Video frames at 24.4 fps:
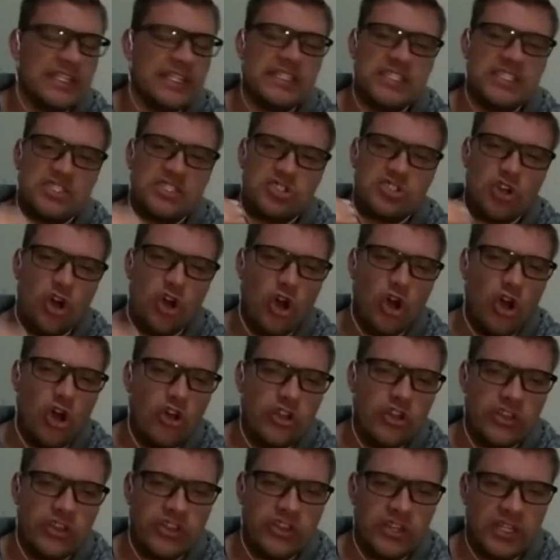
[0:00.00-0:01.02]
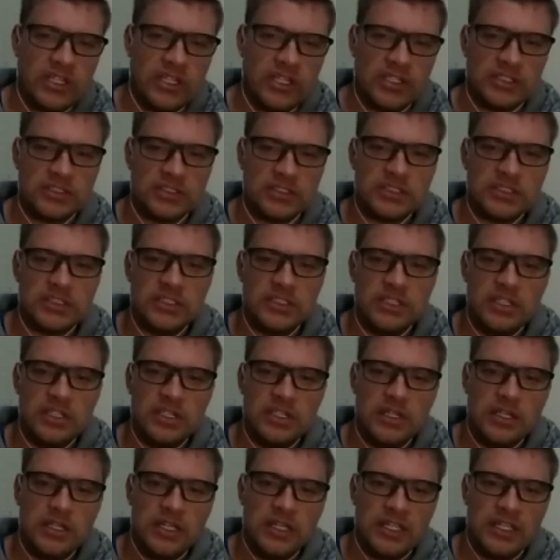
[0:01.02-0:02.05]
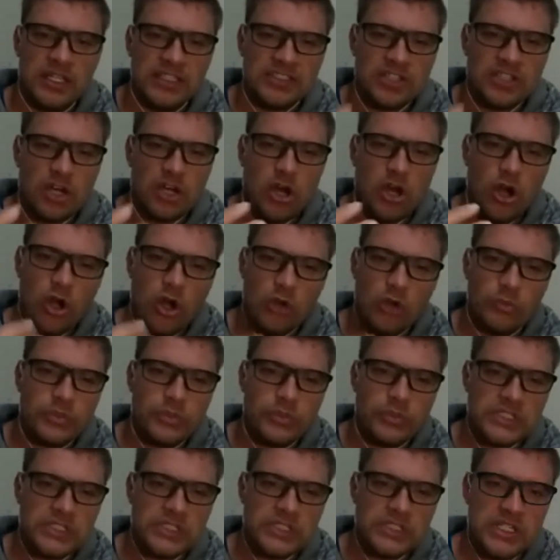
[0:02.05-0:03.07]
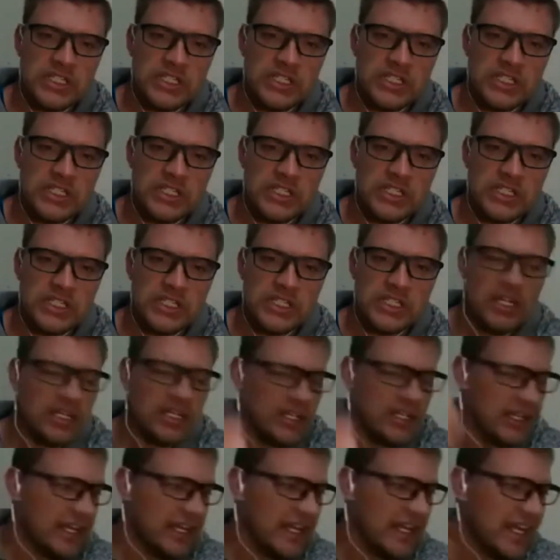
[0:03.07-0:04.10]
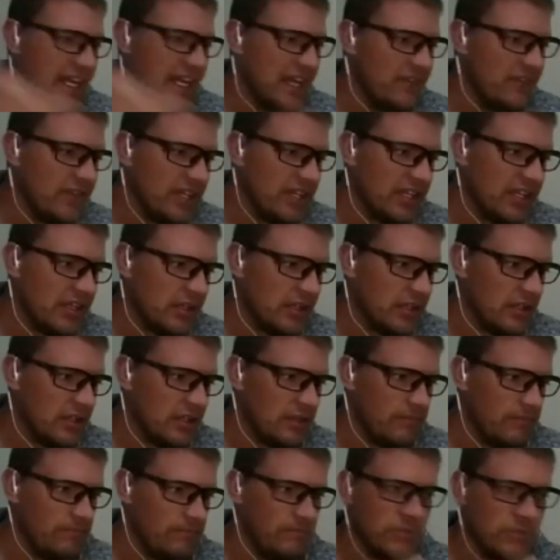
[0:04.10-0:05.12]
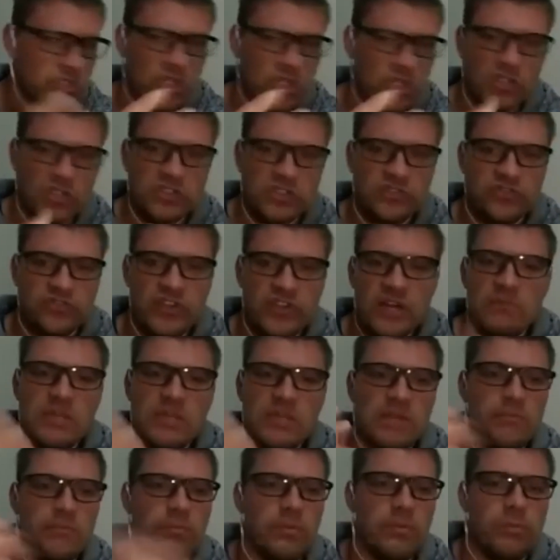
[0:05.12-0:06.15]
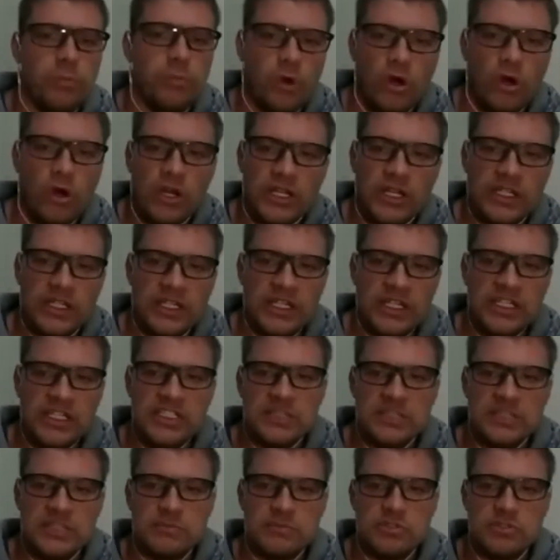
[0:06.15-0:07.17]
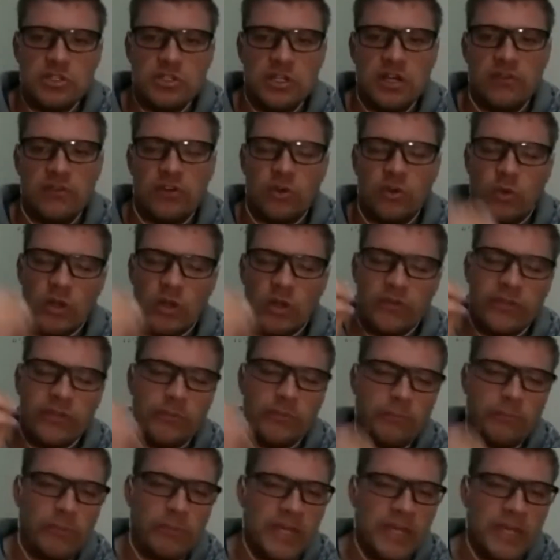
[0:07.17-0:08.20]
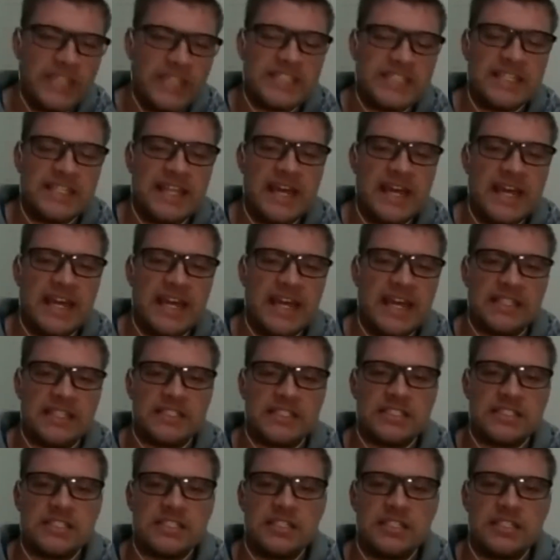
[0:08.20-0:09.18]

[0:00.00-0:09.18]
his own things, his own possessions, giving Joseph's family a part in Egypt to live on, one of the best lands,